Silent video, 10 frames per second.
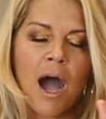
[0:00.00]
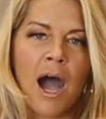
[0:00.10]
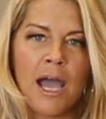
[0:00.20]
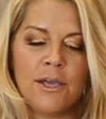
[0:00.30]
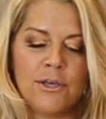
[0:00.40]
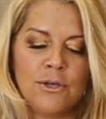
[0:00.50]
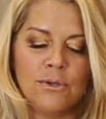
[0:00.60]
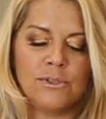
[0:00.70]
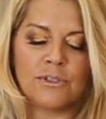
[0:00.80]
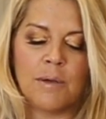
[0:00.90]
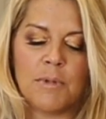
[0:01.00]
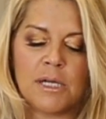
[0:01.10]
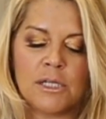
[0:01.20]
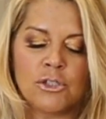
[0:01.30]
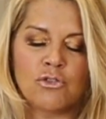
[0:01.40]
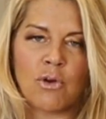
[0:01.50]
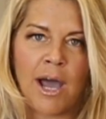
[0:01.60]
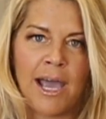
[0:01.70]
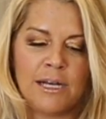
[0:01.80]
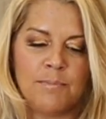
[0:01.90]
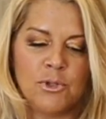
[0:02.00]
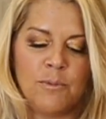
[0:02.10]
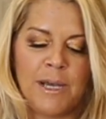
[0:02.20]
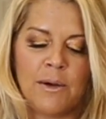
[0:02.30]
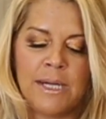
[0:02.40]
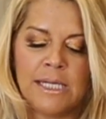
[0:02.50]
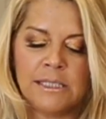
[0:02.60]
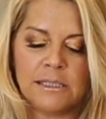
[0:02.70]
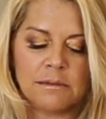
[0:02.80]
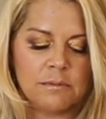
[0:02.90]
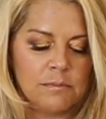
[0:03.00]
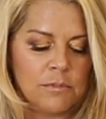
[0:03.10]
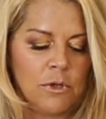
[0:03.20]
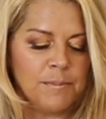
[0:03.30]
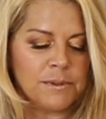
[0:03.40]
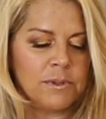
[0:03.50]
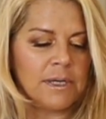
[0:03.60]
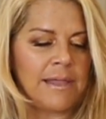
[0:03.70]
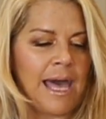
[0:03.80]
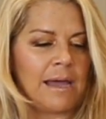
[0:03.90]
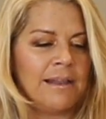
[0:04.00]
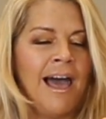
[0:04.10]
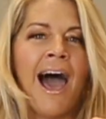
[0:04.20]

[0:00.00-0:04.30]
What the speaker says: I use some dried blueberries. Oops, look at that.